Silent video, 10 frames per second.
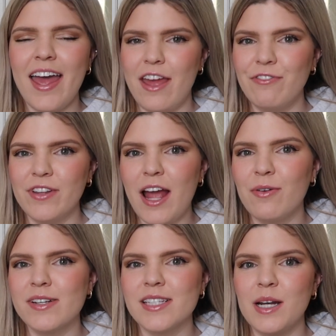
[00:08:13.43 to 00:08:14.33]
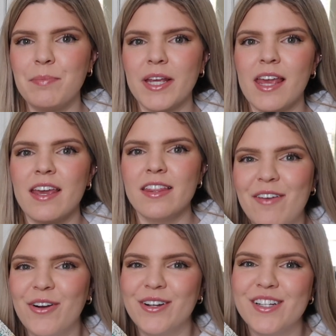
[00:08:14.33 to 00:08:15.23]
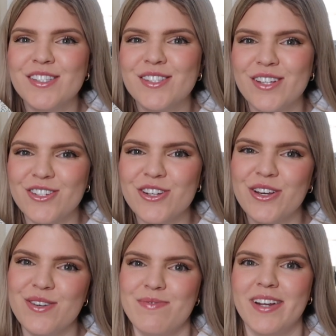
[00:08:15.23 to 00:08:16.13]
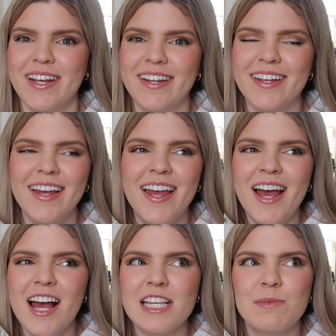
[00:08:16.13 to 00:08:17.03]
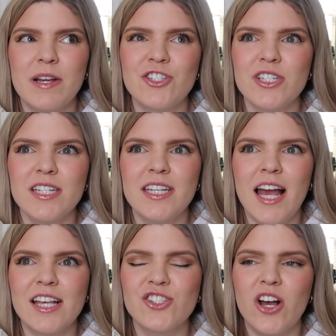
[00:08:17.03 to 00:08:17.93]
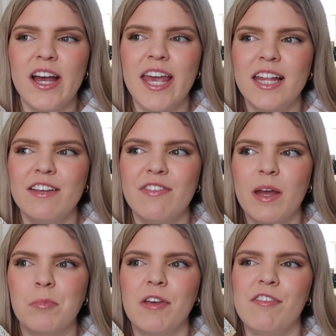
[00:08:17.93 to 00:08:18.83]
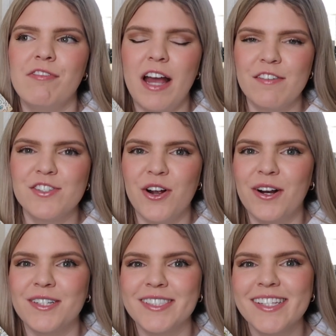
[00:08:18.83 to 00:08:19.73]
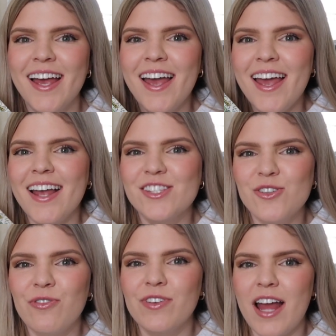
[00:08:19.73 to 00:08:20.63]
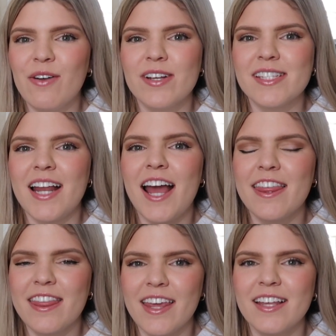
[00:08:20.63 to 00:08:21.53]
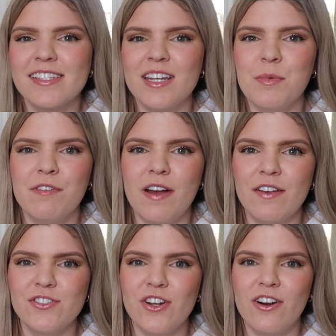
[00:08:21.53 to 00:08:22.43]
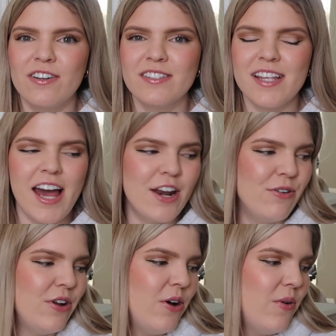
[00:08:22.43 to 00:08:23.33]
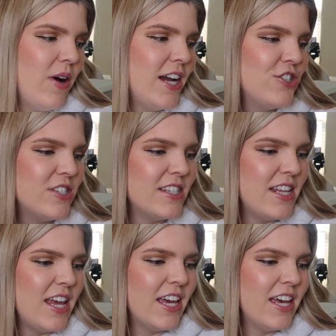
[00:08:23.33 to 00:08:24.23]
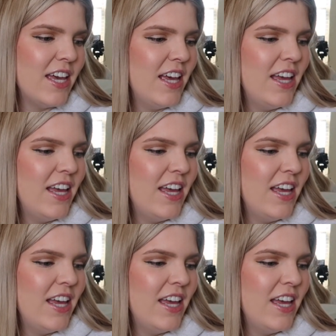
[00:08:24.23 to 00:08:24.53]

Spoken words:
And for that reason, I'm picking it. I've heard it's such a good read. Especially, I saw Haley Pham give it 5 stars. And so for that reason, I think it's gonna be 5 stars. I don't know. I just think,